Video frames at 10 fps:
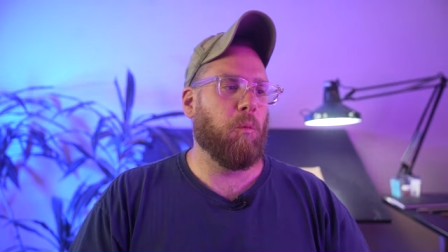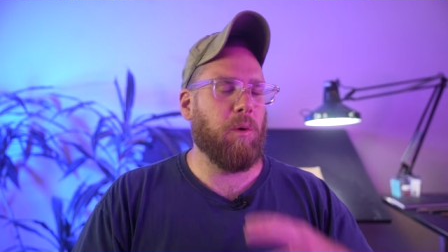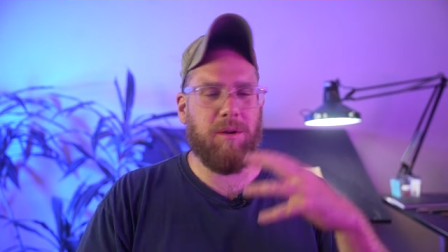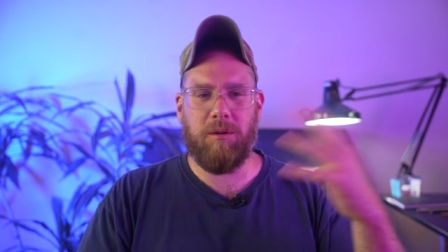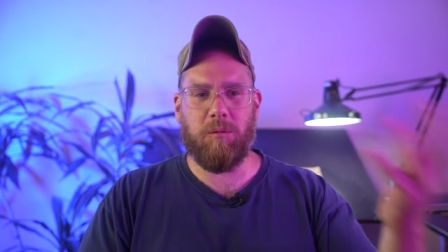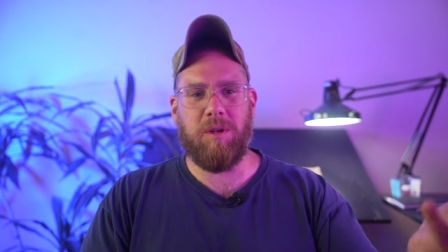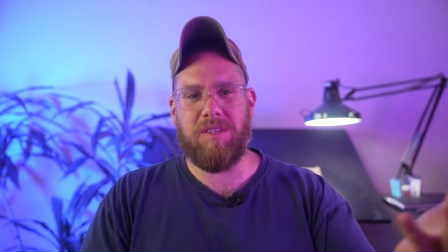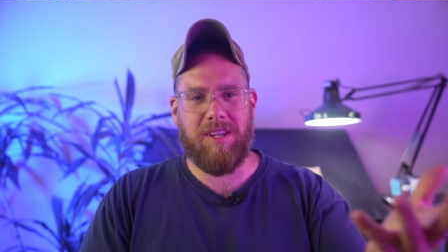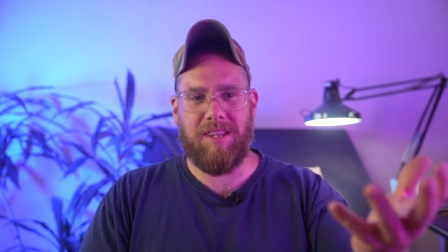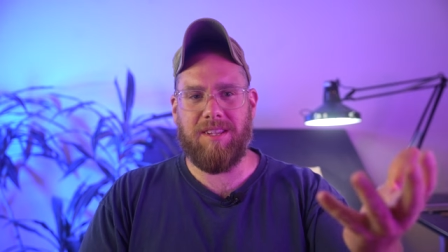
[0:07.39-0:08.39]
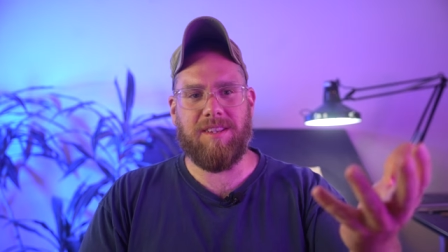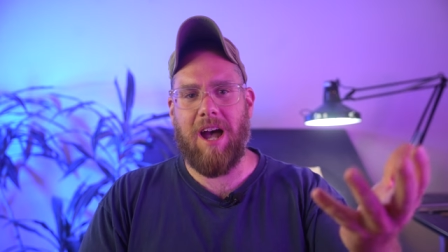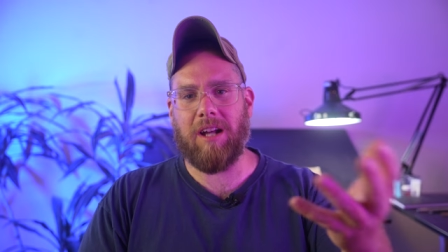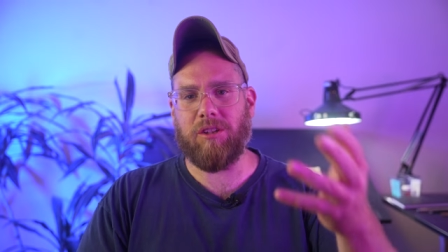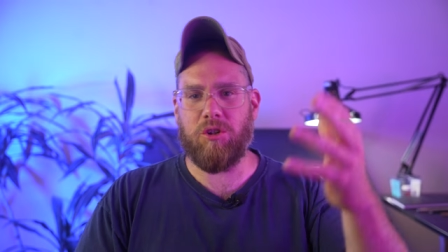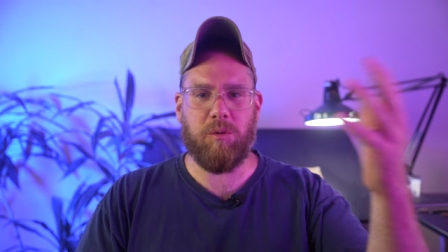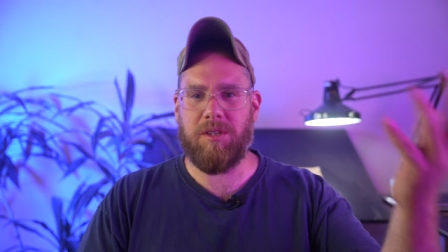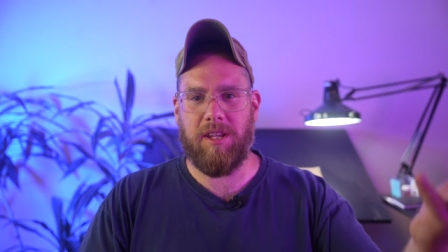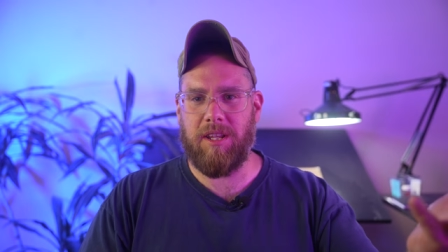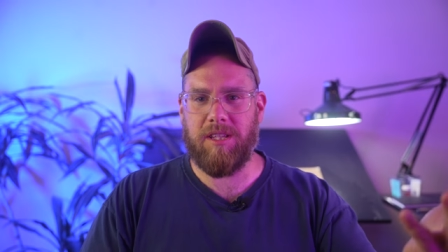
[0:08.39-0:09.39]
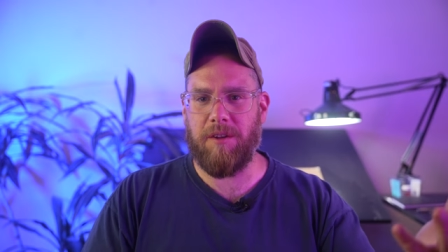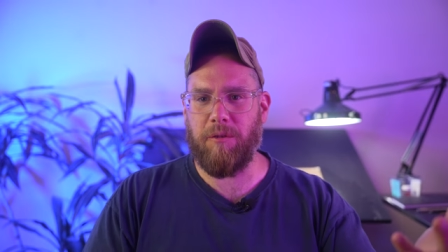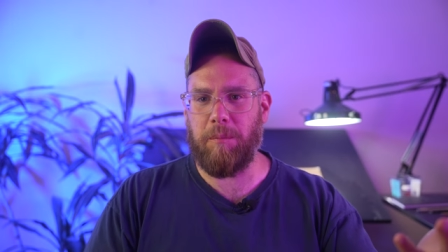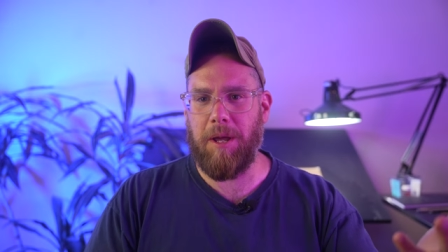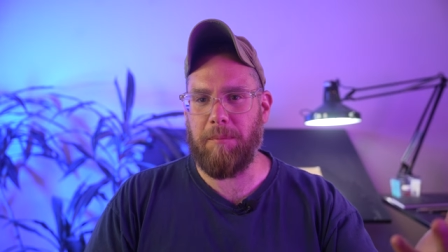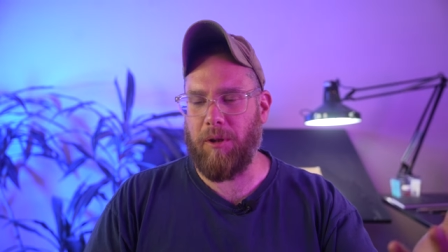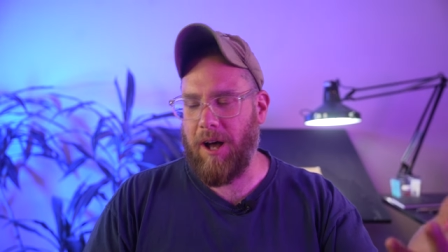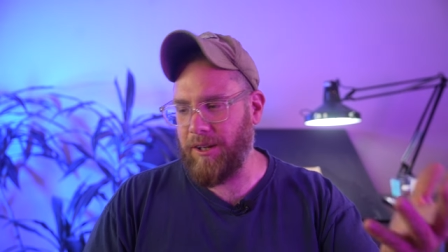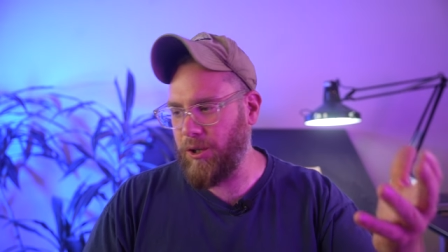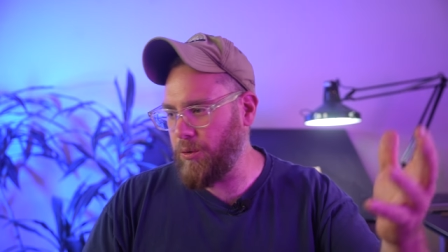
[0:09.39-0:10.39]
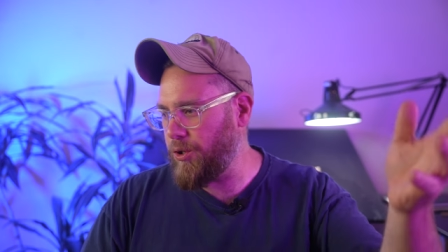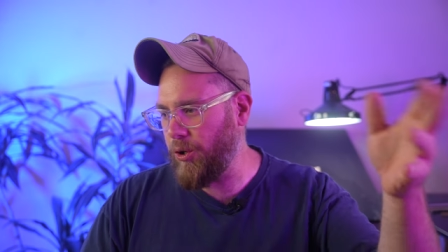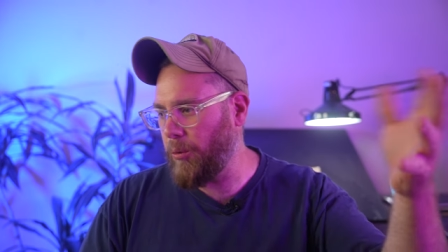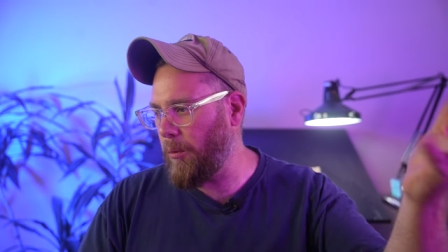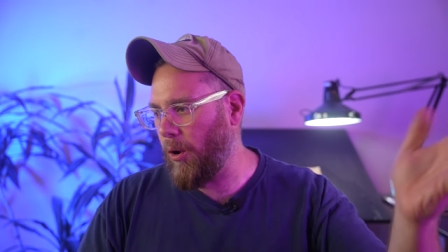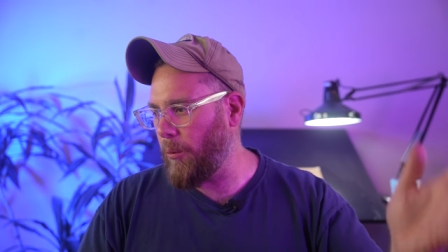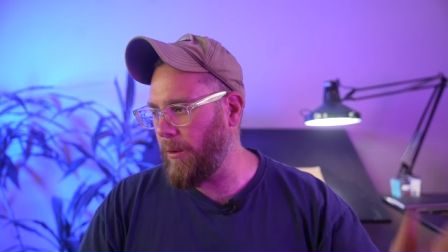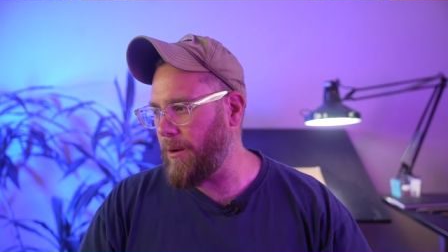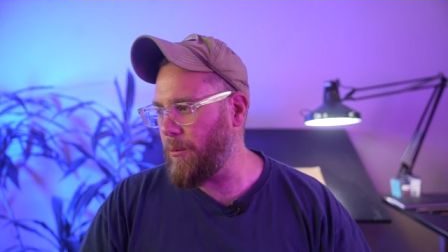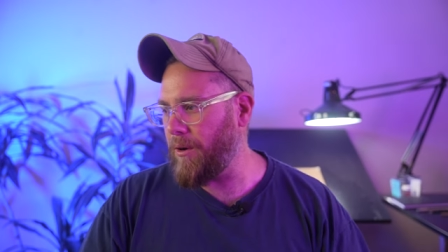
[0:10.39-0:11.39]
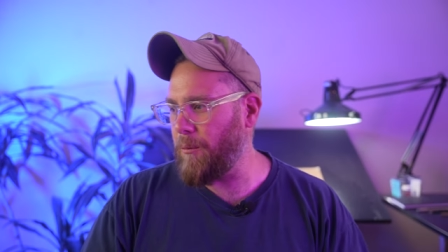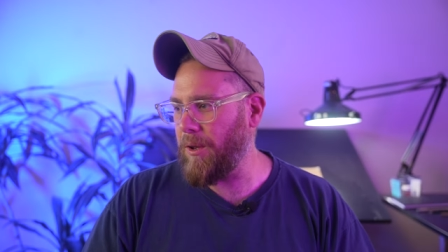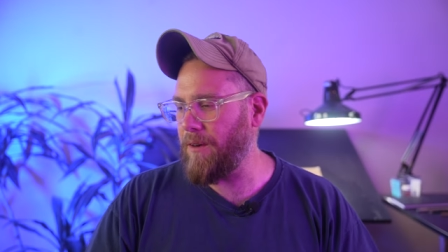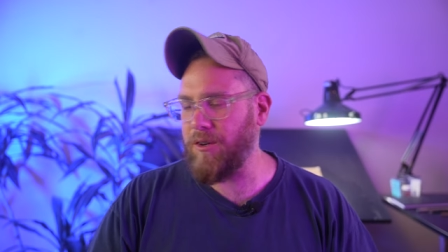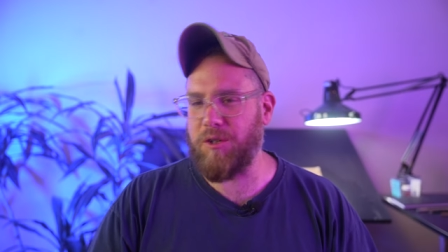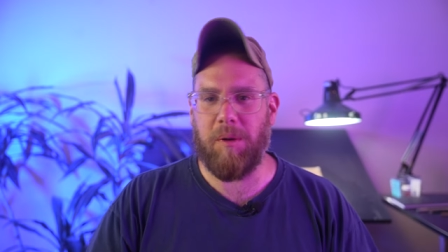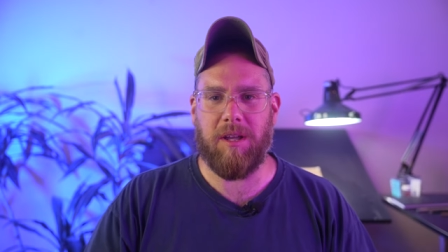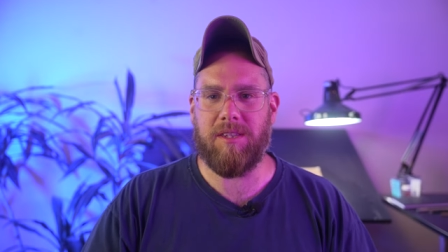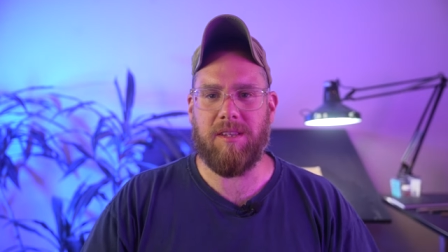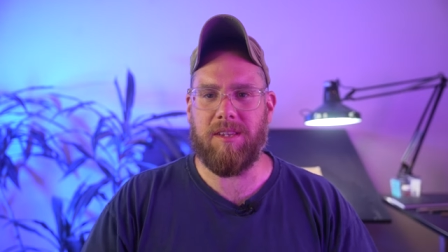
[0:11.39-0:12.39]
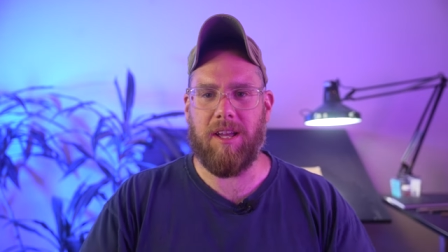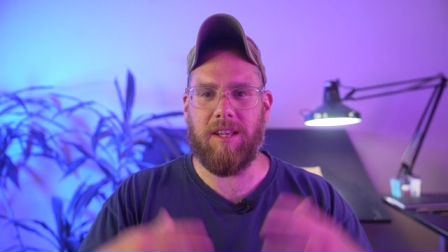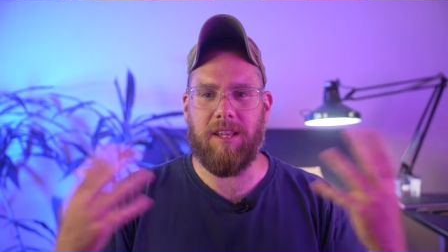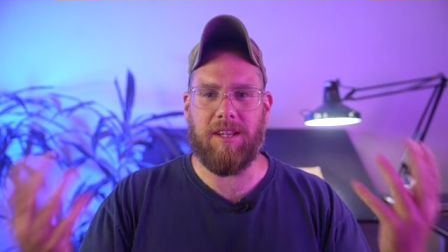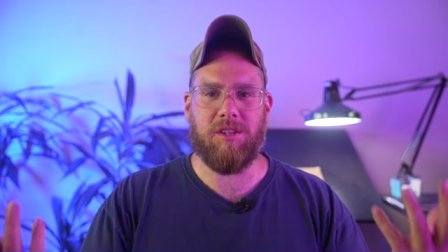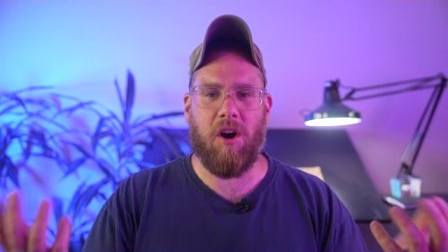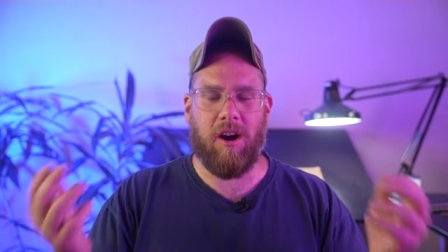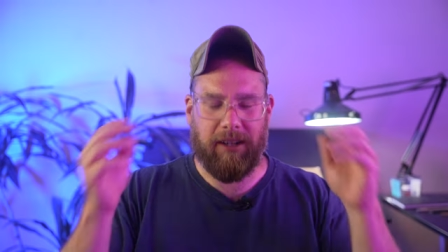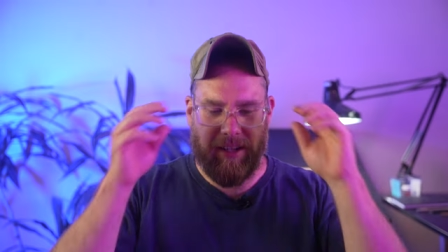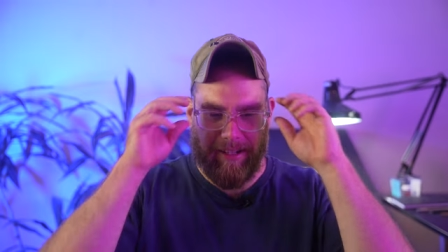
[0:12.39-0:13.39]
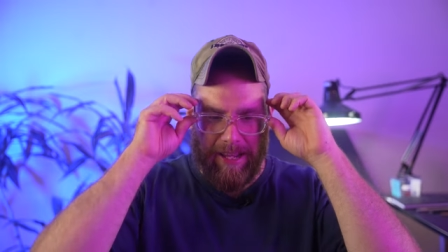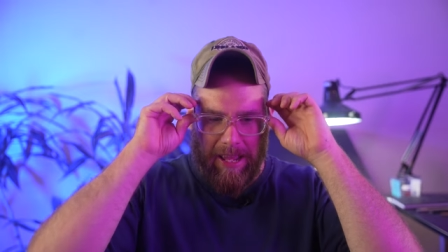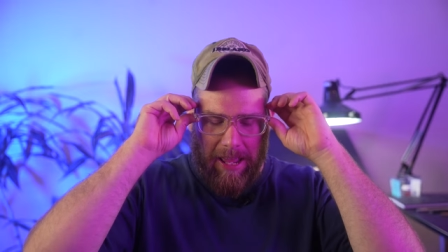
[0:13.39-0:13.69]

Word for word: we see these doctors, we see these different people on YouTube or whatever space that they talk in.